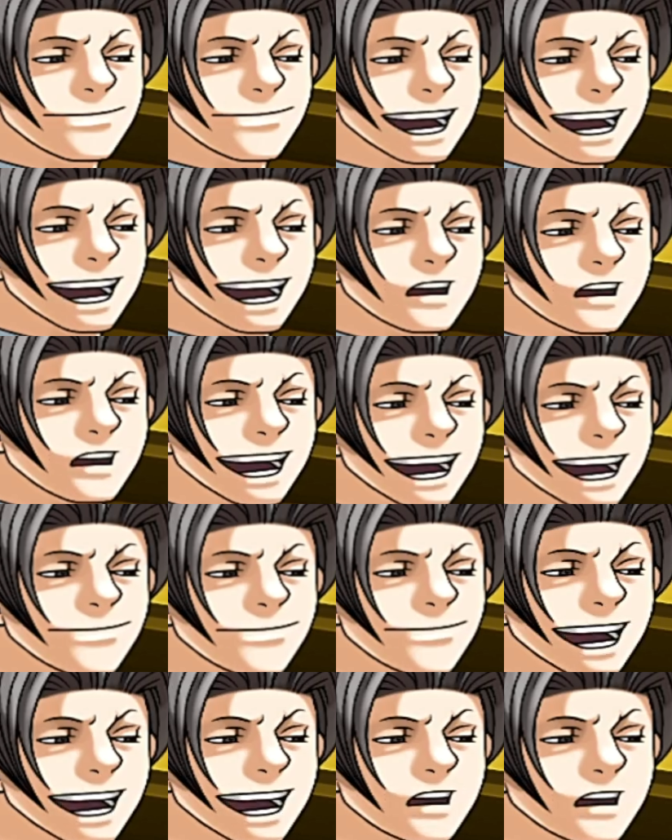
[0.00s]

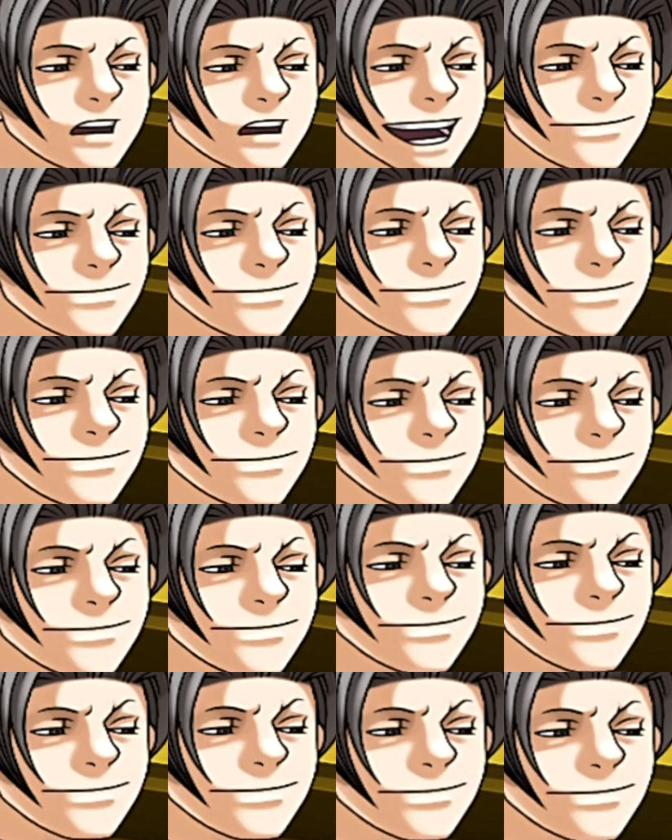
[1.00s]
night. Before the lights
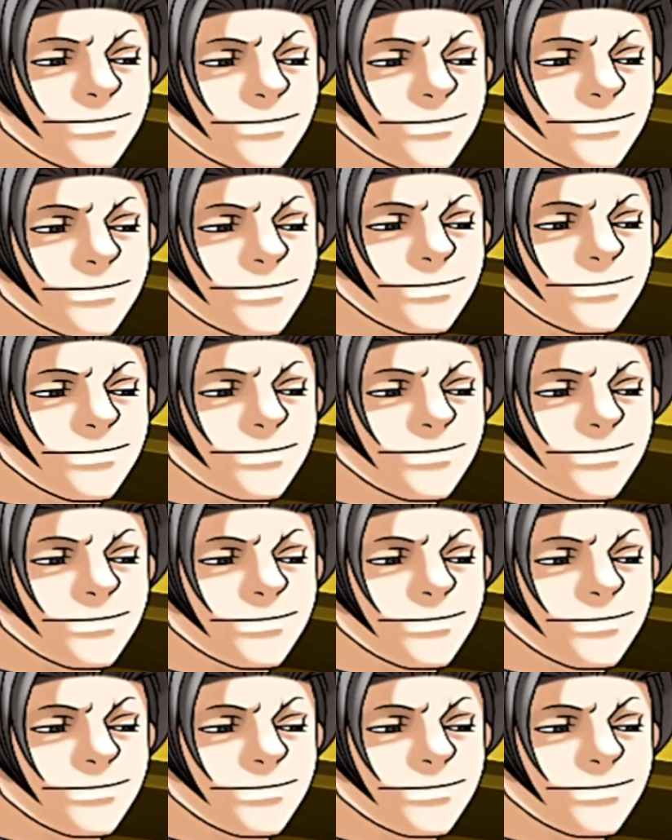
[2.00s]
went out, bell was